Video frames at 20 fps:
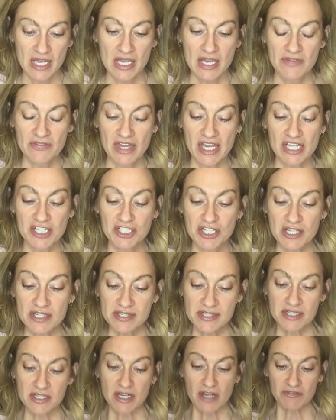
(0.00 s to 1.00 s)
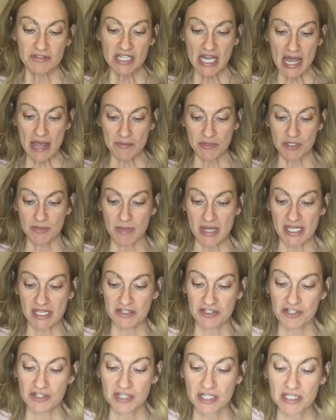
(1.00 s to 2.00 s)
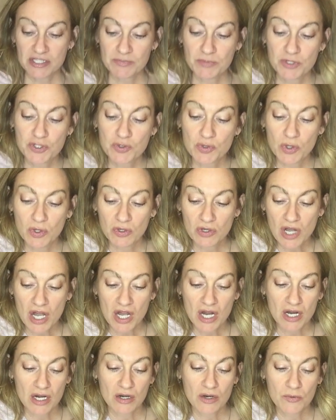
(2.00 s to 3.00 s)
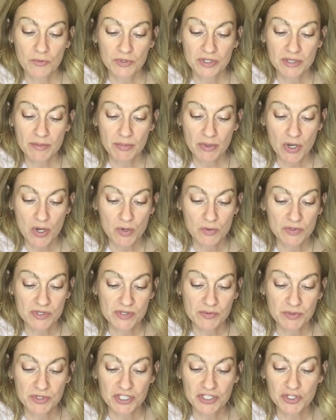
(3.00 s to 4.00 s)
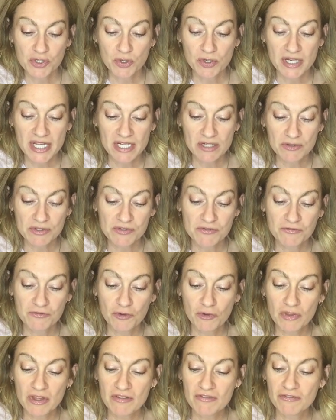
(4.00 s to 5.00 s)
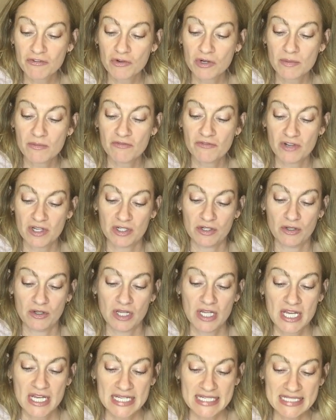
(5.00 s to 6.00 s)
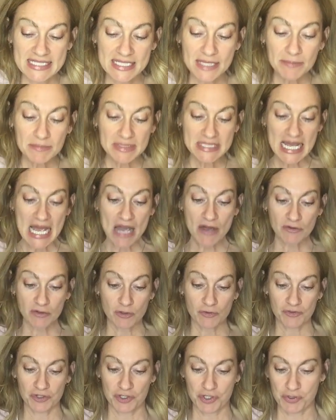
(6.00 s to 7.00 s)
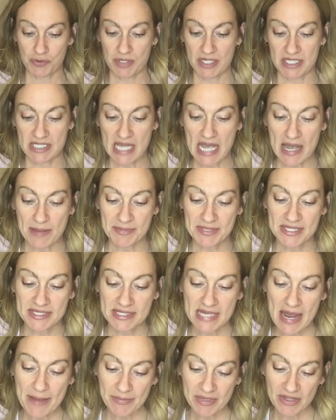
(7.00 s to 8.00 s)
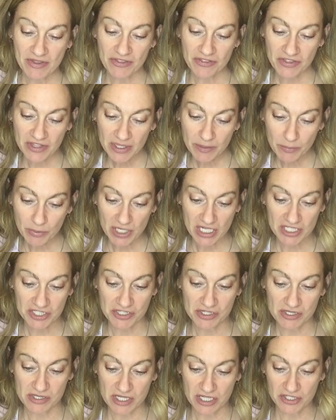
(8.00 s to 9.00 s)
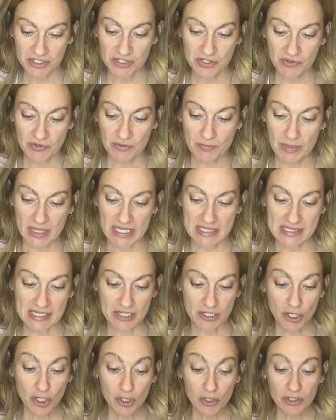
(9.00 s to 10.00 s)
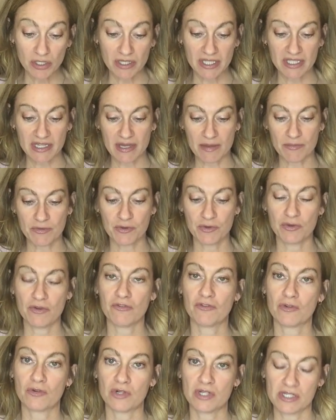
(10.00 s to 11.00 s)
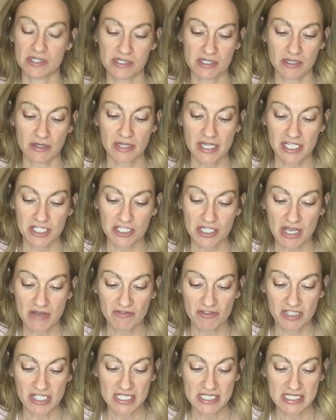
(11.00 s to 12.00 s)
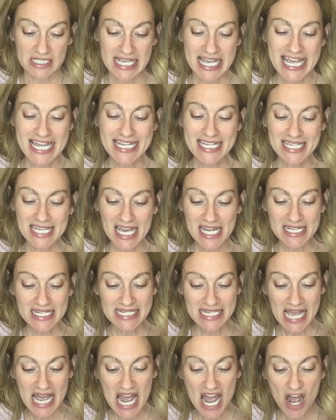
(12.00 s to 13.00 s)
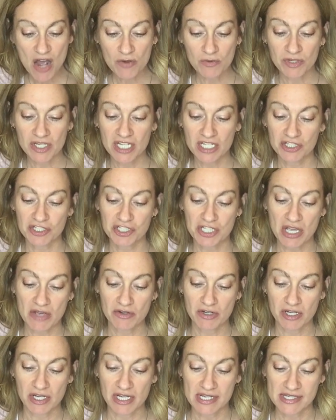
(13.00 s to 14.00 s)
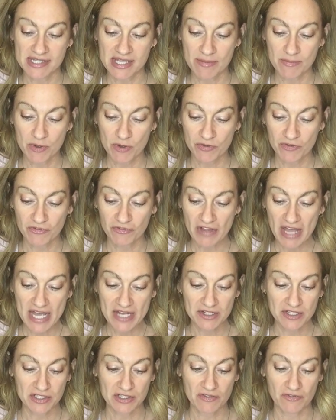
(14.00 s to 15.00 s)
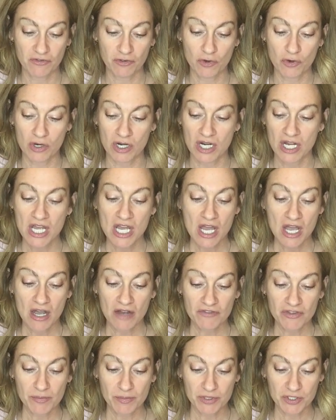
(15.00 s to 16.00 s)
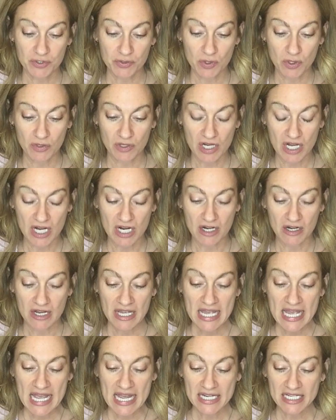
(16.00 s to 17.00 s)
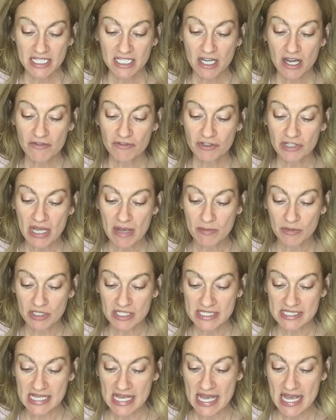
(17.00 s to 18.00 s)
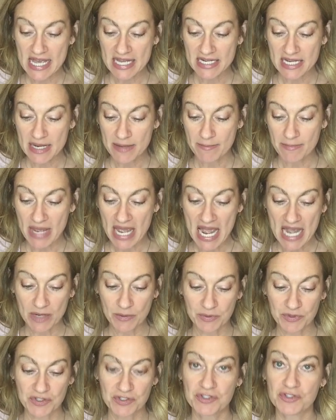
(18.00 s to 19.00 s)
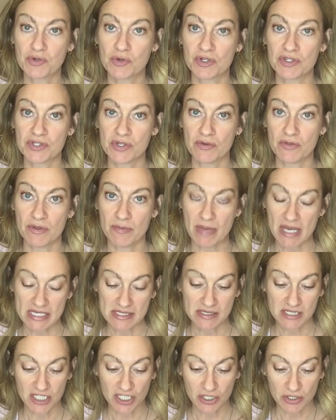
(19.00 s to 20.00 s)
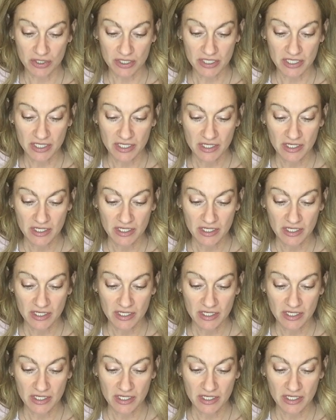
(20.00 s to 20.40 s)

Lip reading: They had just enough time to make it to Nick's patrol car with the bones when the tornado's fully formed funnel dipped down over the treetops, snapping thick branches like toothpicks and hurtling them through the forest like javelins. "Get down!" Nick shouted as they both flattened to the floor of the patrol car, and he covered Emily's head and back with his torso the best he could.